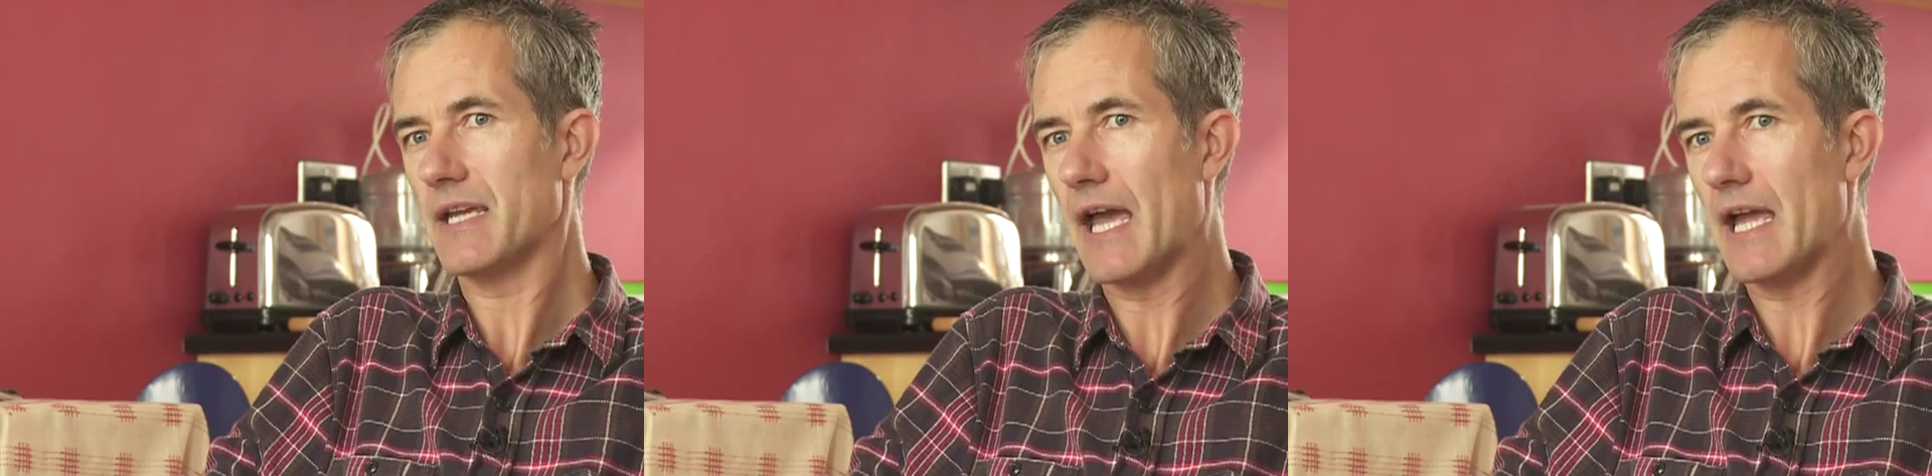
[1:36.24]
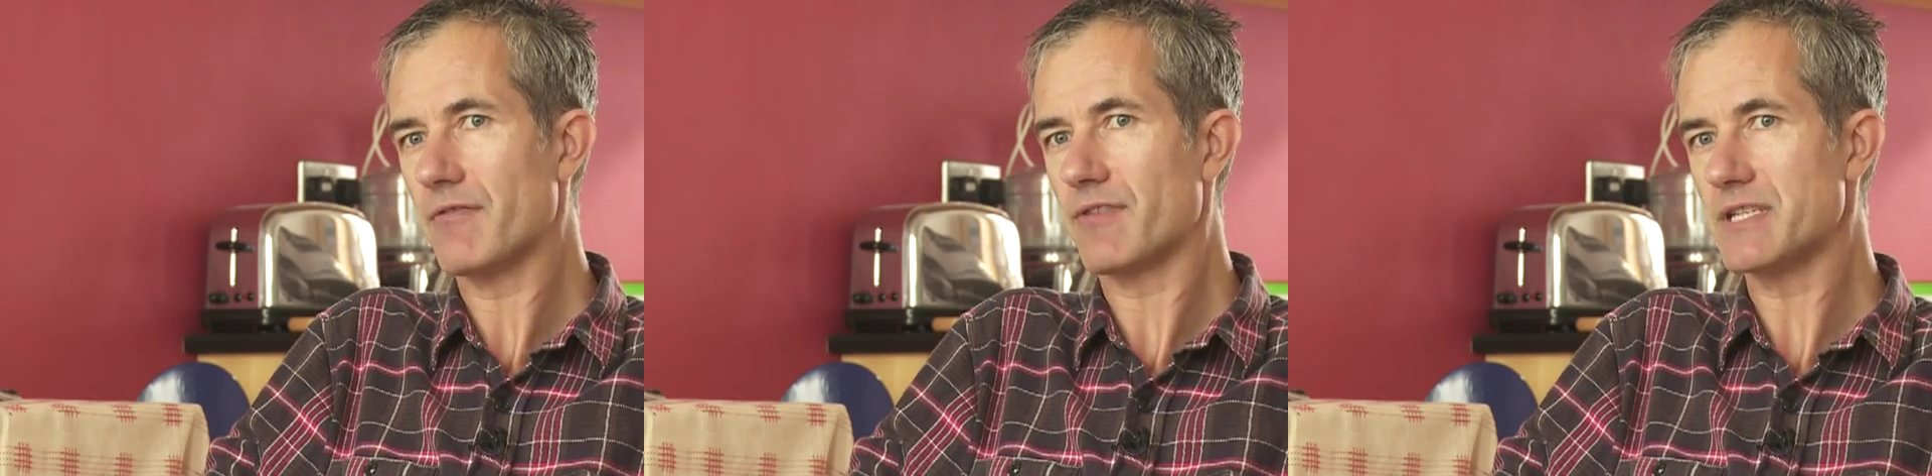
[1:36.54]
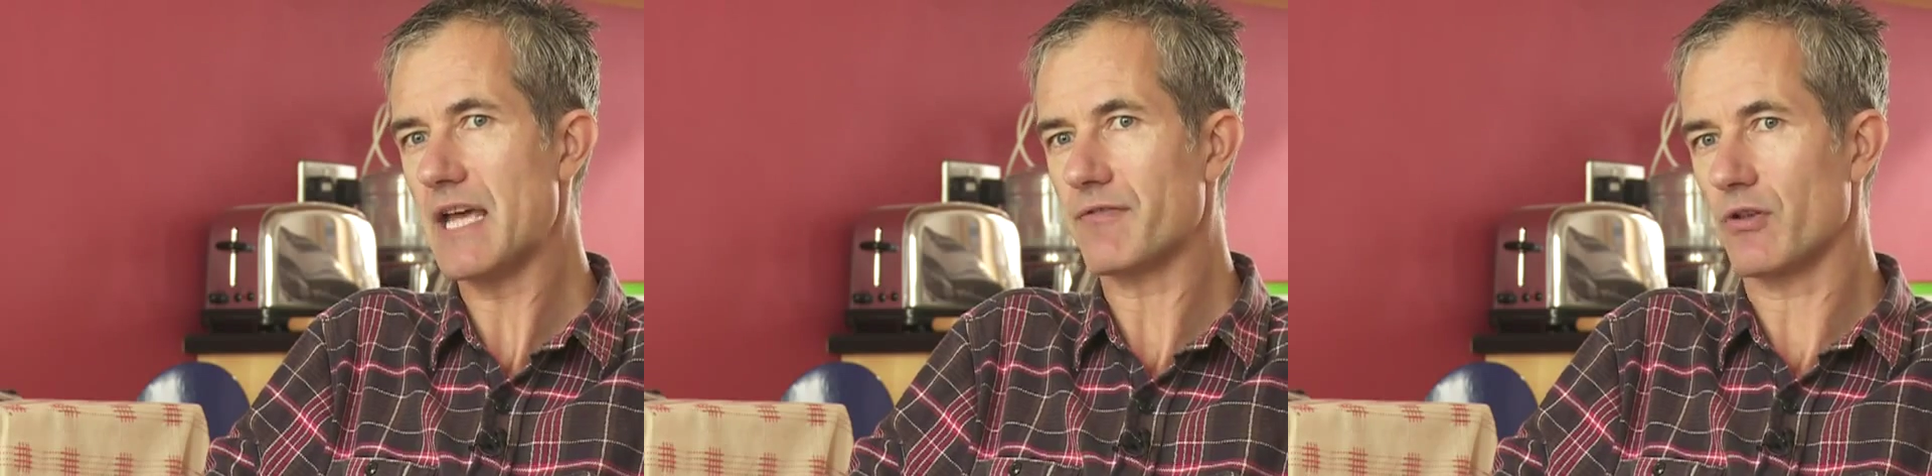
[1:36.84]
gave the
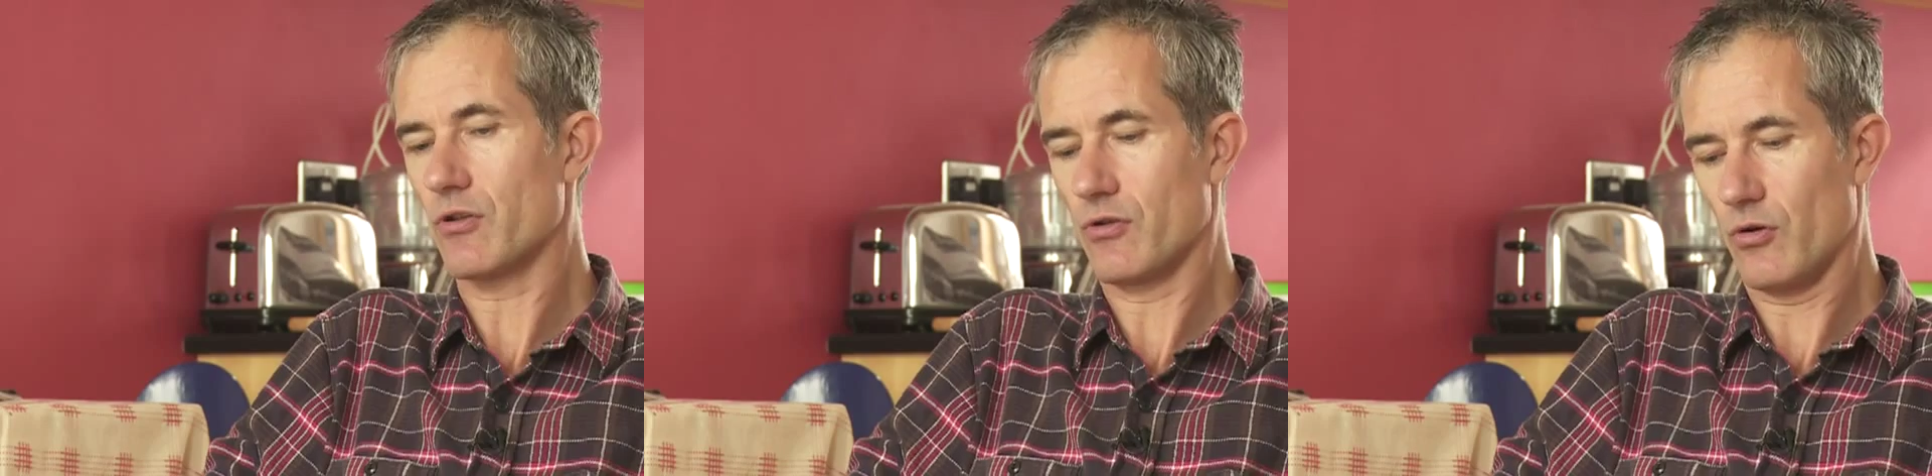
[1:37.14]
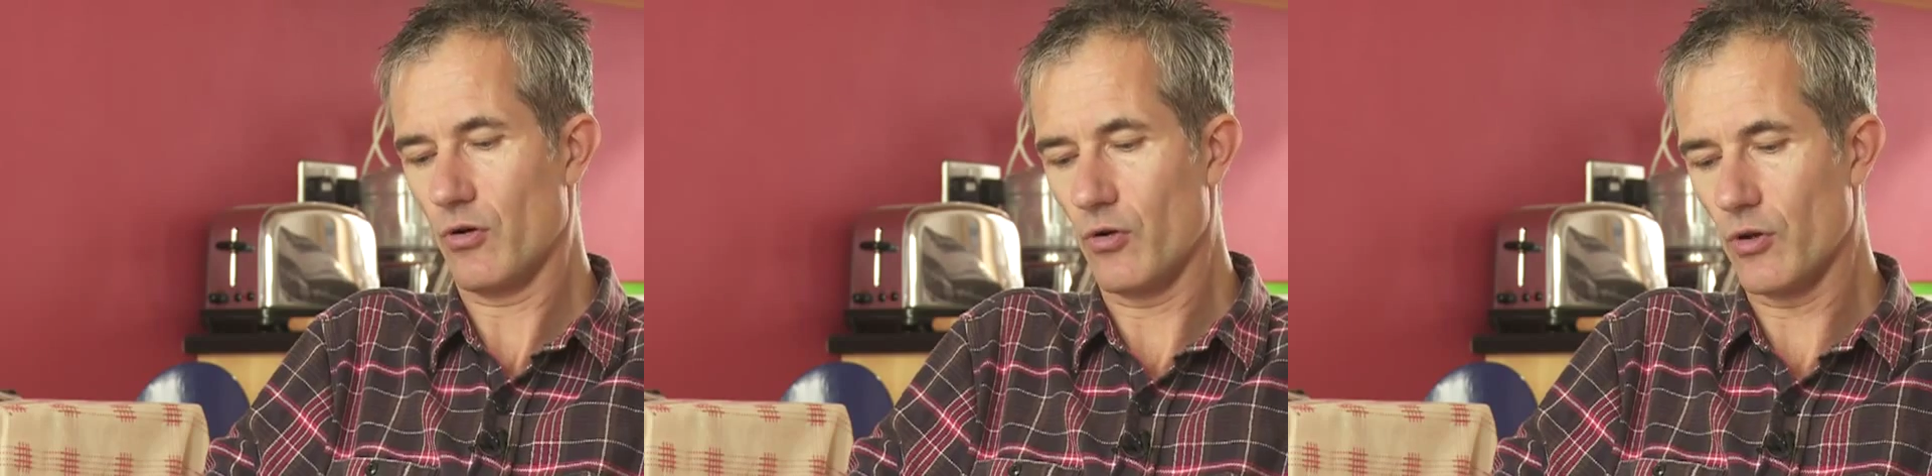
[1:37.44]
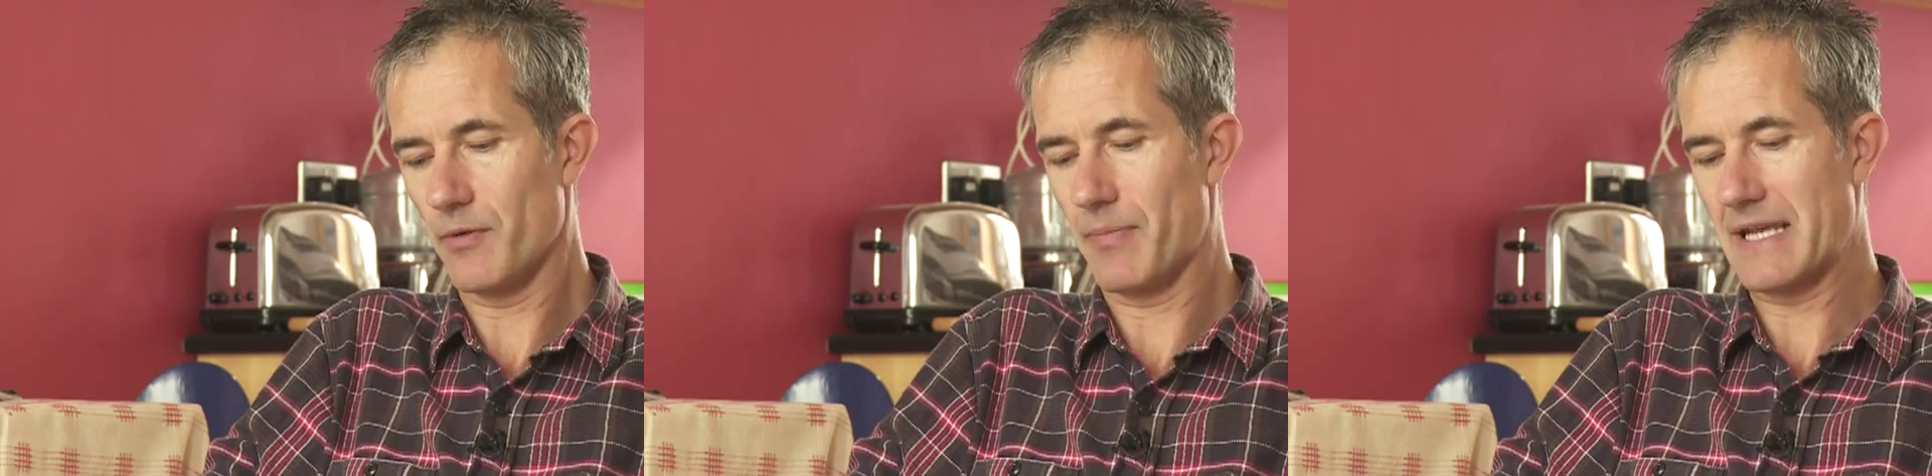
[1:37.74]
devil all
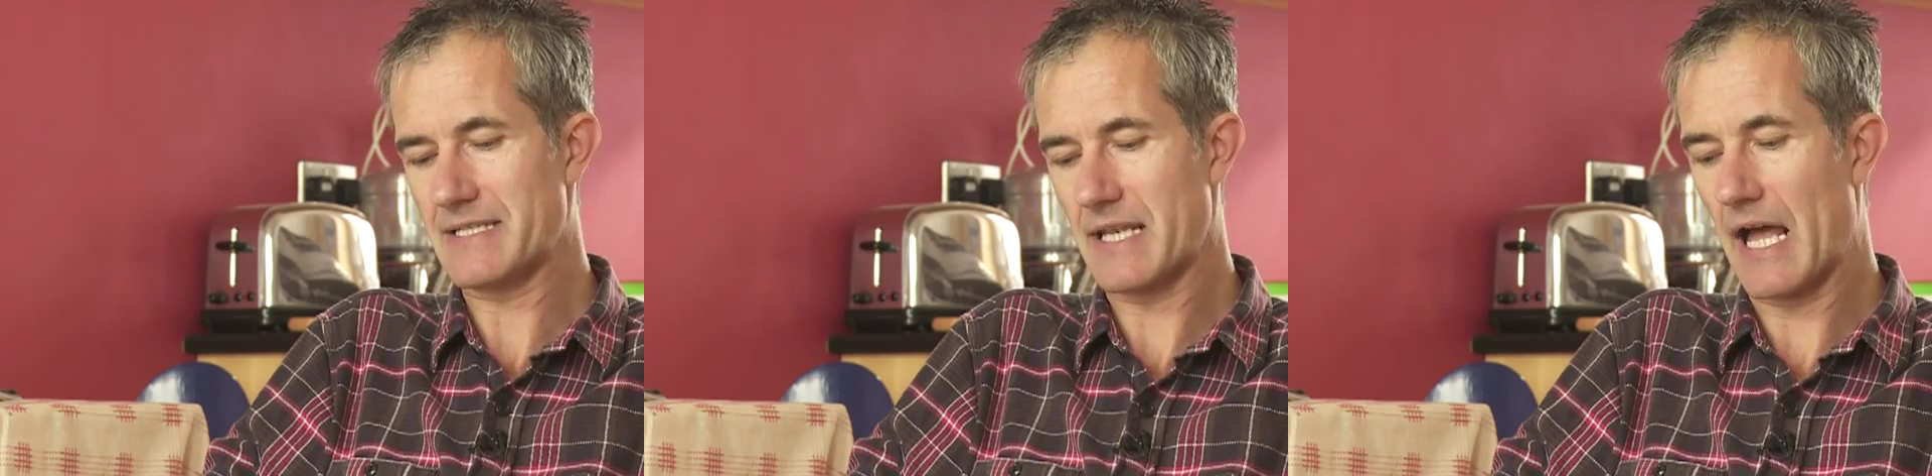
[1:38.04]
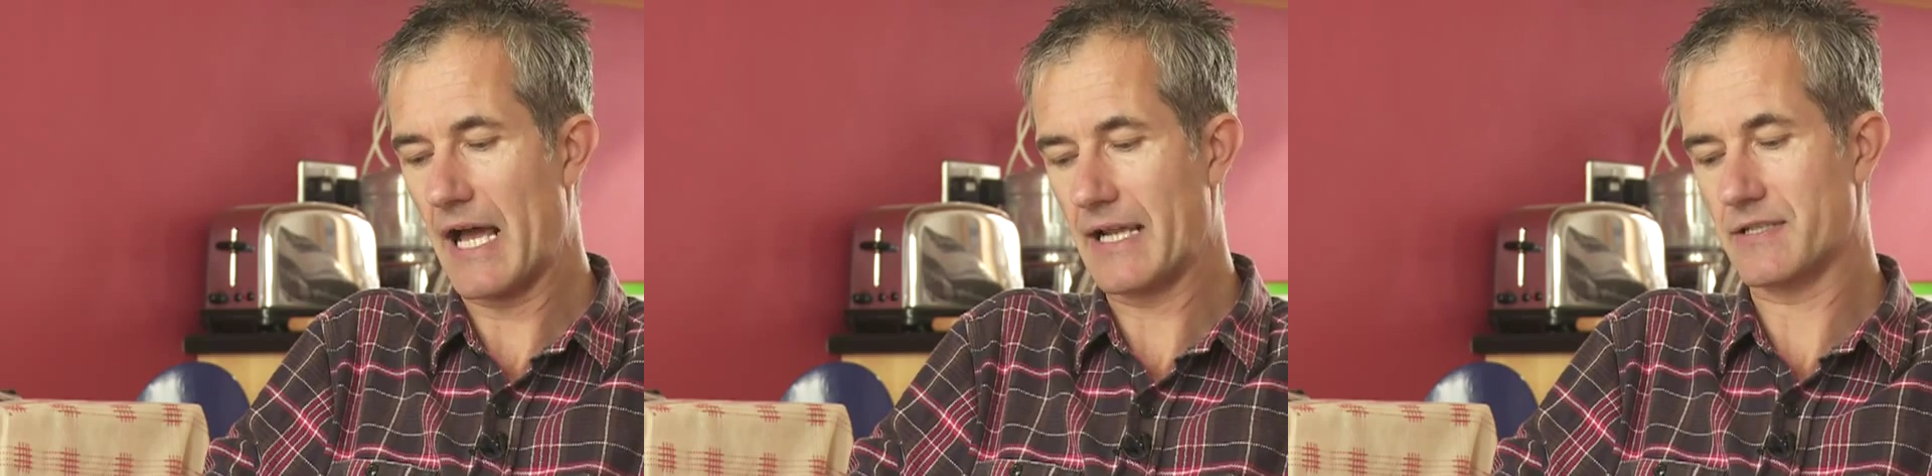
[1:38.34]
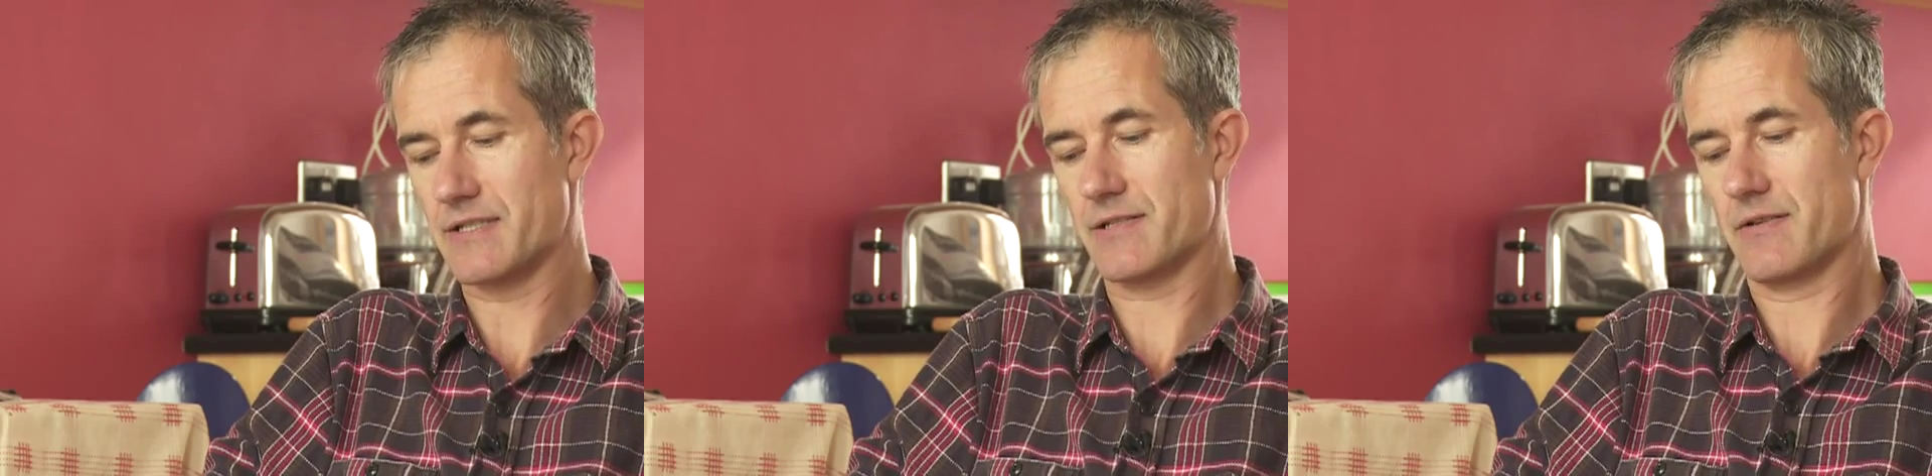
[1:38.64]
the best
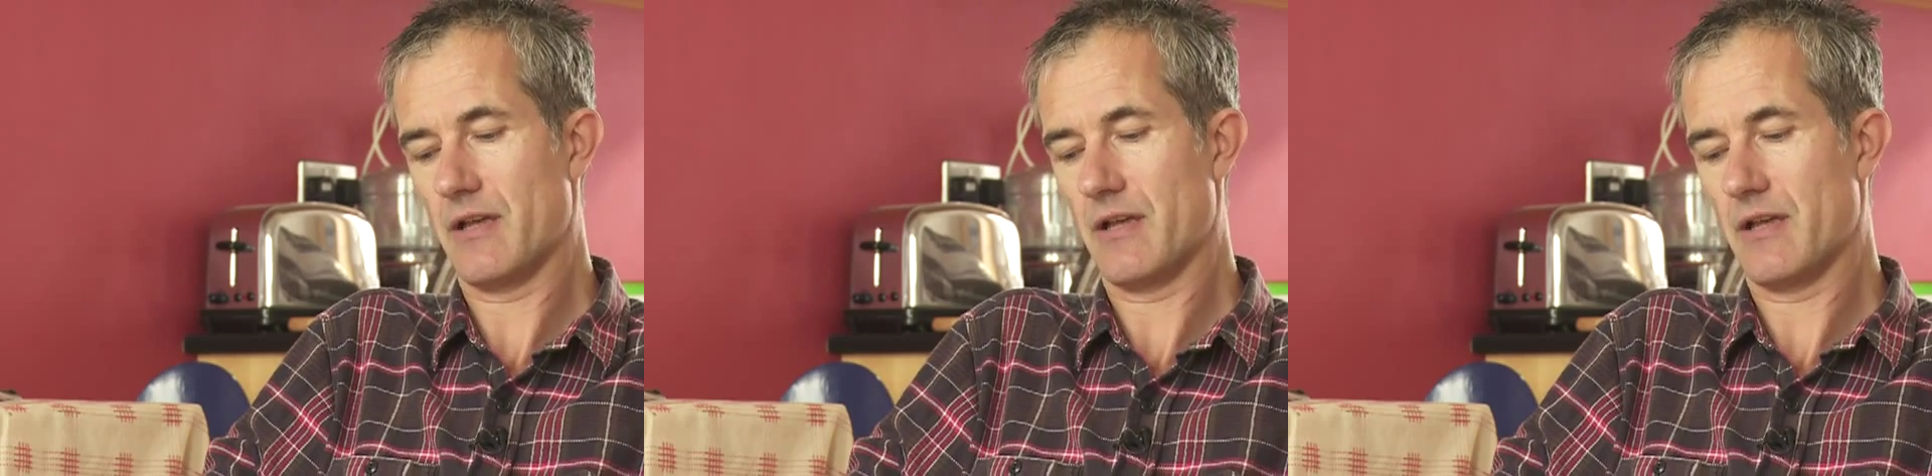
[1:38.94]
lines,